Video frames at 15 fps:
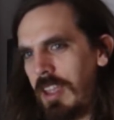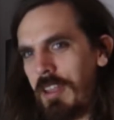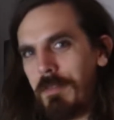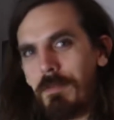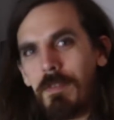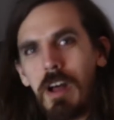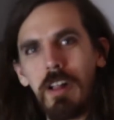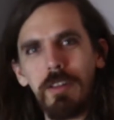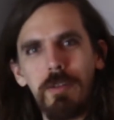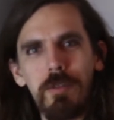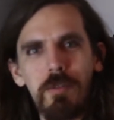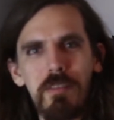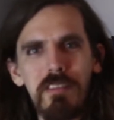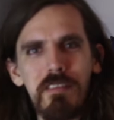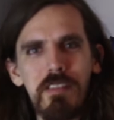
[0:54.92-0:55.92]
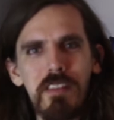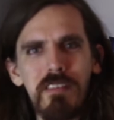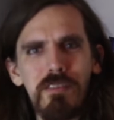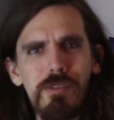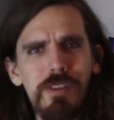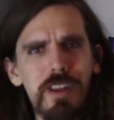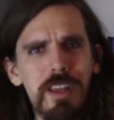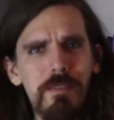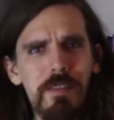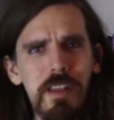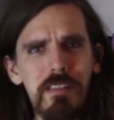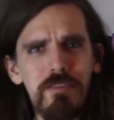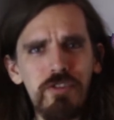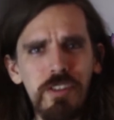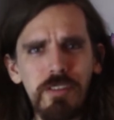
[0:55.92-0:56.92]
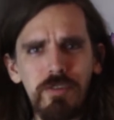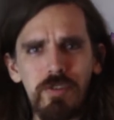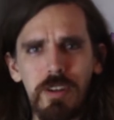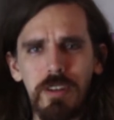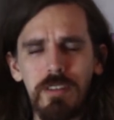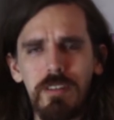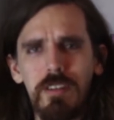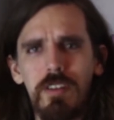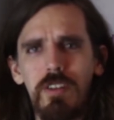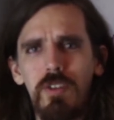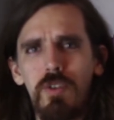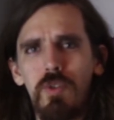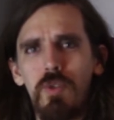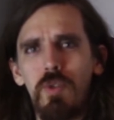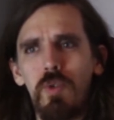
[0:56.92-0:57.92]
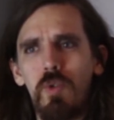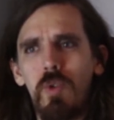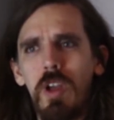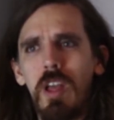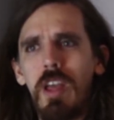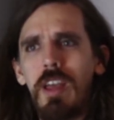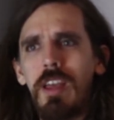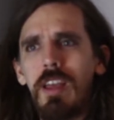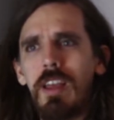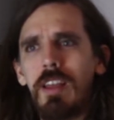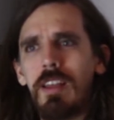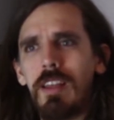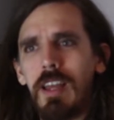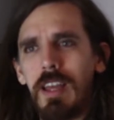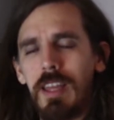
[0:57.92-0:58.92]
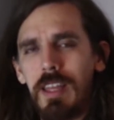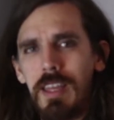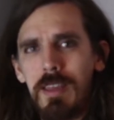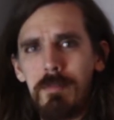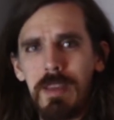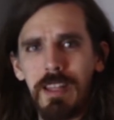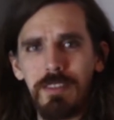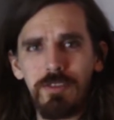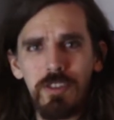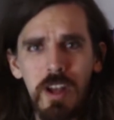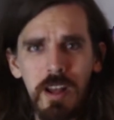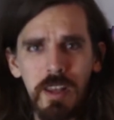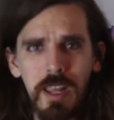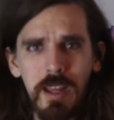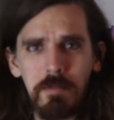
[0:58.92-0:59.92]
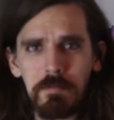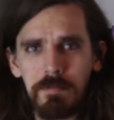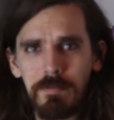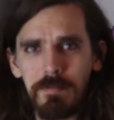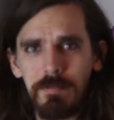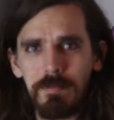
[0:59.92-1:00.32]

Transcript: It follows the story of his children, who him and Chani